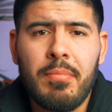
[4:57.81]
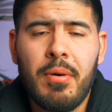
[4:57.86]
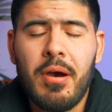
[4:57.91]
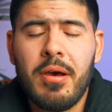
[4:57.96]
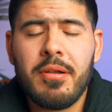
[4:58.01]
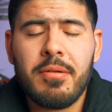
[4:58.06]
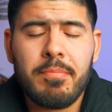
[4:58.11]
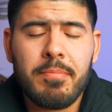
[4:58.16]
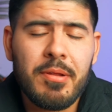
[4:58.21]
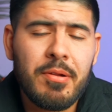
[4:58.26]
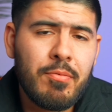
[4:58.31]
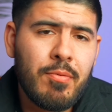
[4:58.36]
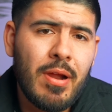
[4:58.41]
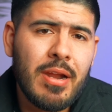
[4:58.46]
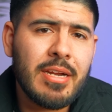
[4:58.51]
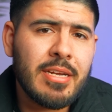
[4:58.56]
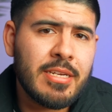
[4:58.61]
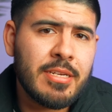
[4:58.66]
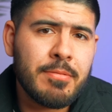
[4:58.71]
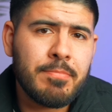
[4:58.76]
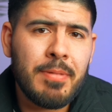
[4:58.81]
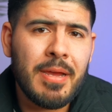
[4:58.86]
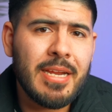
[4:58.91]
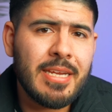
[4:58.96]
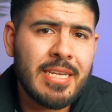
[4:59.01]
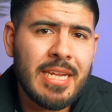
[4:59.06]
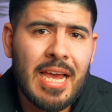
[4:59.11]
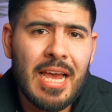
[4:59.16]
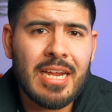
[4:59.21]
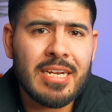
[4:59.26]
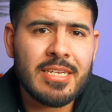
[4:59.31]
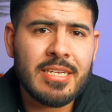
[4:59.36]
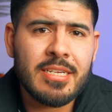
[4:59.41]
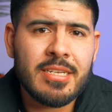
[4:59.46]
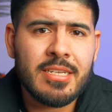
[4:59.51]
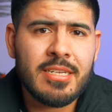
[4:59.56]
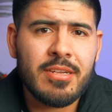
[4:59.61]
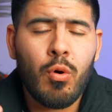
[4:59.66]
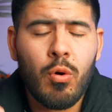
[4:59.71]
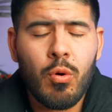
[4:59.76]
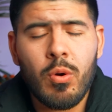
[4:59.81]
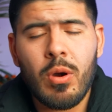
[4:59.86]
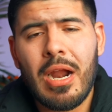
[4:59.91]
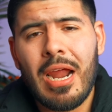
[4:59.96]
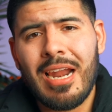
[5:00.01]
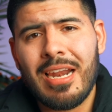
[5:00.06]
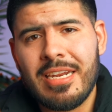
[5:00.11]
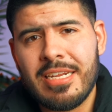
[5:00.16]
But be ready to pay taxes or at